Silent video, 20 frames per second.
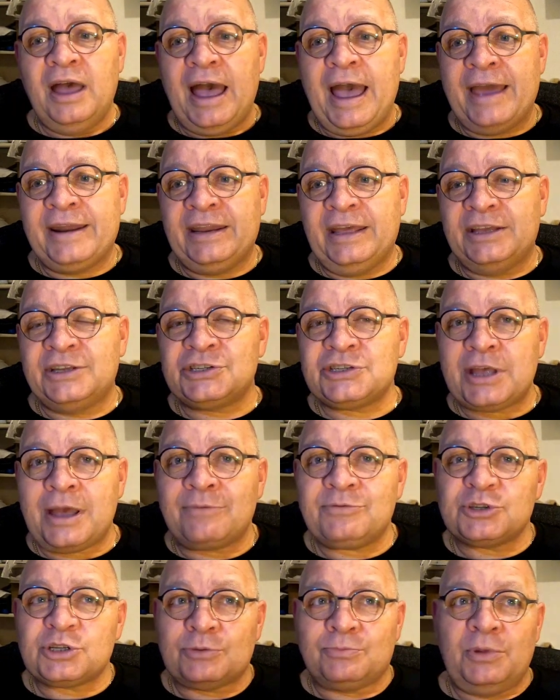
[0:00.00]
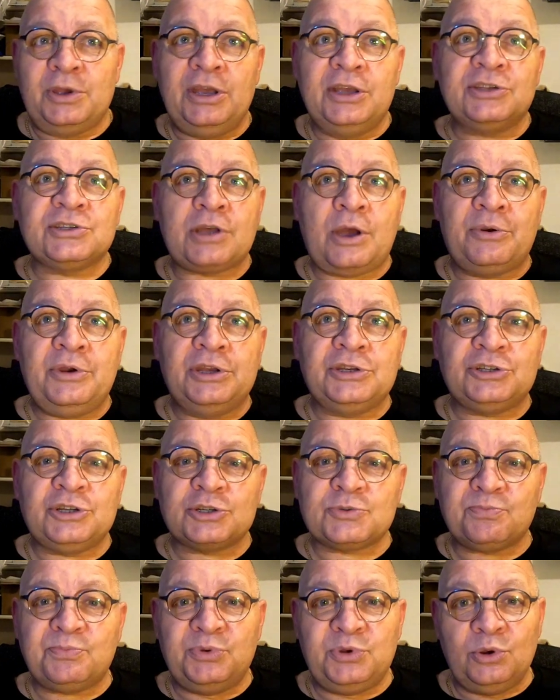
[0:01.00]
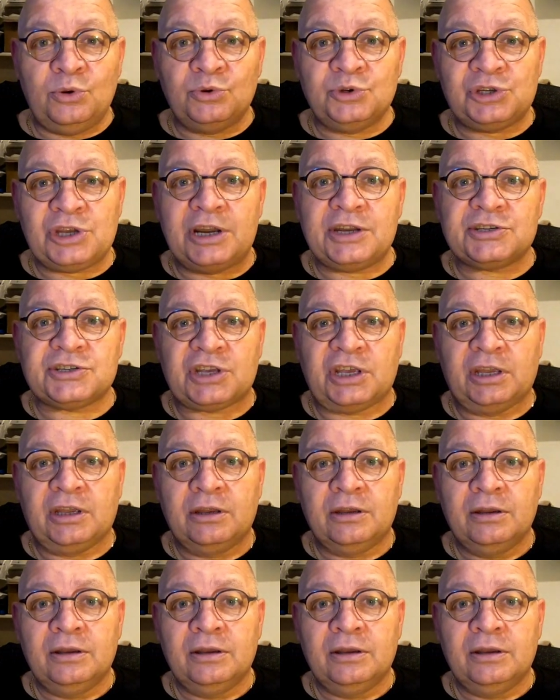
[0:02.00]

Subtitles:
And it sounds to me as though it's just pure jealousy.